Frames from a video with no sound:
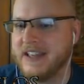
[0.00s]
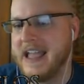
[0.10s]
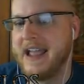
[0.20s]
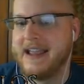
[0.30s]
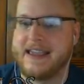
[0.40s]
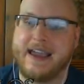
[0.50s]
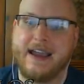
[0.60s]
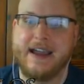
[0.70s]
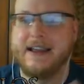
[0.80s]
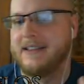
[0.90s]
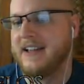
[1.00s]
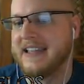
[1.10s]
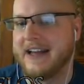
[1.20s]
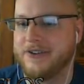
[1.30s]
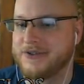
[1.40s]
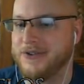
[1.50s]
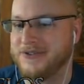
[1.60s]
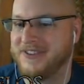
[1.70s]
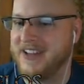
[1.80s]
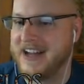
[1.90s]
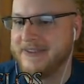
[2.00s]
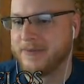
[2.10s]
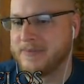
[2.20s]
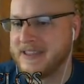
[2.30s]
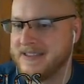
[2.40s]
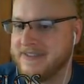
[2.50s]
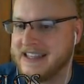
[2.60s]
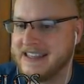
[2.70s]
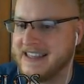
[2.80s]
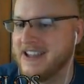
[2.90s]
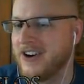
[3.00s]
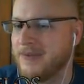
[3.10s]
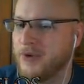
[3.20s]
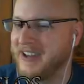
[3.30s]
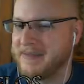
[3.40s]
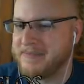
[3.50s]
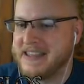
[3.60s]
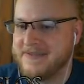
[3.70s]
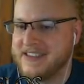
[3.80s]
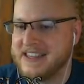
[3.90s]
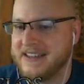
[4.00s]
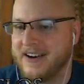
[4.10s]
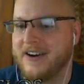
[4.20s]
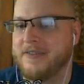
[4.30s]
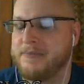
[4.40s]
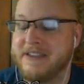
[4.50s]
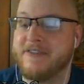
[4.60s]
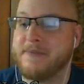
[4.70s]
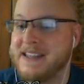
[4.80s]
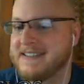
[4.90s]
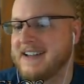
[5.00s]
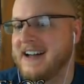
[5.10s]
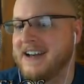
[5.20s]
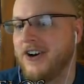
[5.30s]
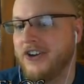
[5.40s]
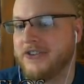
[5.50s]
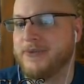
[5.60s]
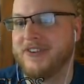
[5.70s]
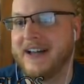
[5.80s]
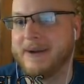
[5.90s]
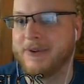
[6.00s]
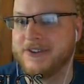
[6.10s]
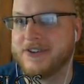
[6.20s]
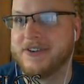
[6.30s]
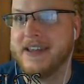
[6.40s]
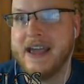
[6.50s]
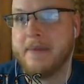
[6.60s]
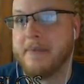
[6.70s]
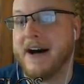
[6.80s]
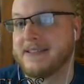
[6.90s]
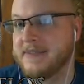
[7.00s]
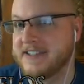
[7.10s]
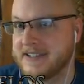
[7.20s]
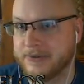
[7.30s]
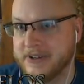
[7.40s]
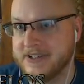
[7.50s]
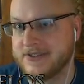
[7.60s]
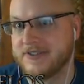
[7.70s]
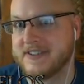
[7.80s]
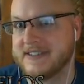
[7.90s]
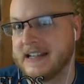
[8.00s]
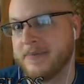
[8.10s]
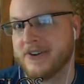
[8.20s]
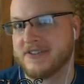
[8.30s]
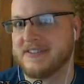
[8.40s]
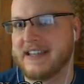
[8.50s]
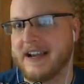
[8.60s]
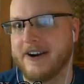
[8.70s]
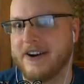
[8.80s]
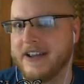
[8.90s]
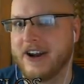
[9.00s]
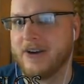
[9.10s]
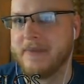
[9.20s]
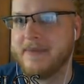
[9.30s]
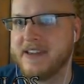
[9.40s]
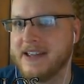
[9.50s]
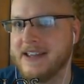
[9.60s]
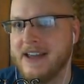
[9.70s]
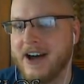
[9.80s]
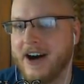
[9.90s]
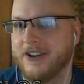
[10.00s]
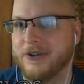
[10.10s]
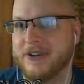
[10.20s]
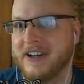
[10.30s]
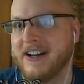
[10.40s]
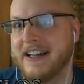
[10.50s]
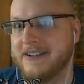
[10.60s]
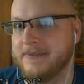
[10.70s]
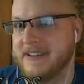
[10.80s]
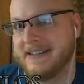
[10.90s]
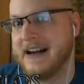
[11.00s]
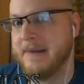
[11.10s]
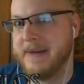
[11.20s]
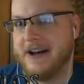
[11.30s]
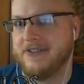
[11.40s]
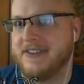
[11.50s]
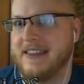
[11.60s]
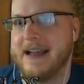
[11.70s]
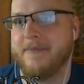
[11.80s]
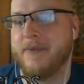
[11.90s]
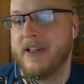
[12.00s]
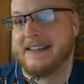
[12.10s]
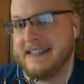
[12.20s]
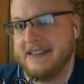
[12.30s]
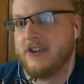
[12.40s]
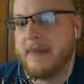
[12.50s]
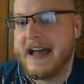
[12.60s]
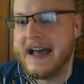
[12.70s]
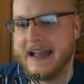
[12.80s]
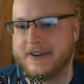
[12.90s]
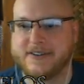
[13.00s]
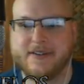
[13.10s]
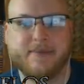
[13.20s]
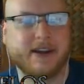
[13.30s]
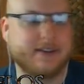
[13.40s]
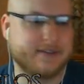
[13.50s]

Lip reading: aka like Elder Scrolls Online for PvE, or more like PvP side in Ultima Online where you could possibly steal resources that a person's carrying, or maybe a looted item that's not bound to them that's in their bag or something?